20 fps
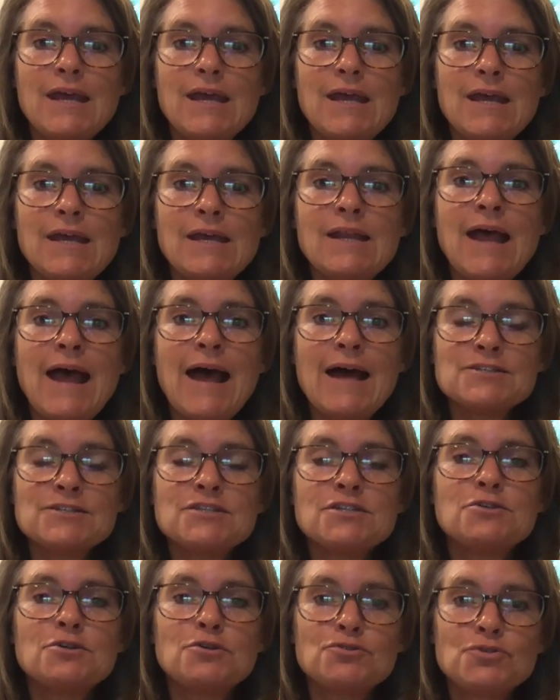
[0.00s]
It has
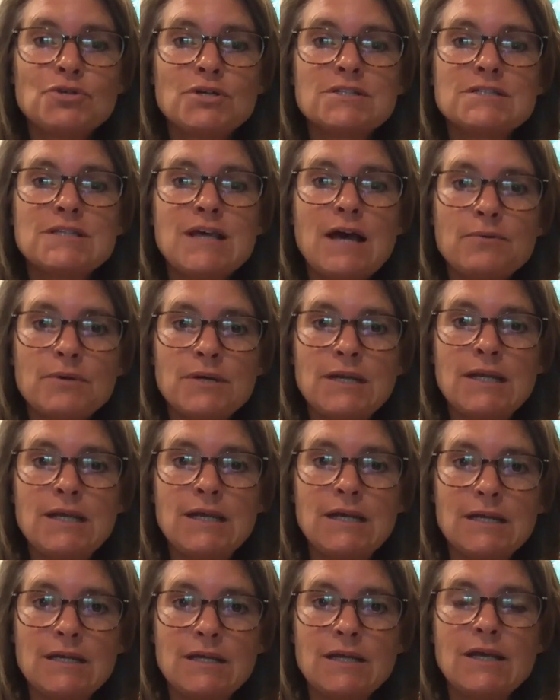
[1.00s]
the nutrients that we
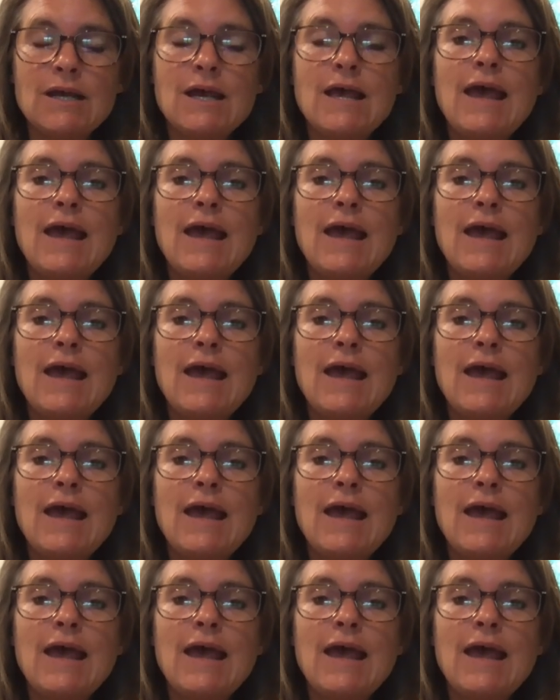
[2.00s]
need.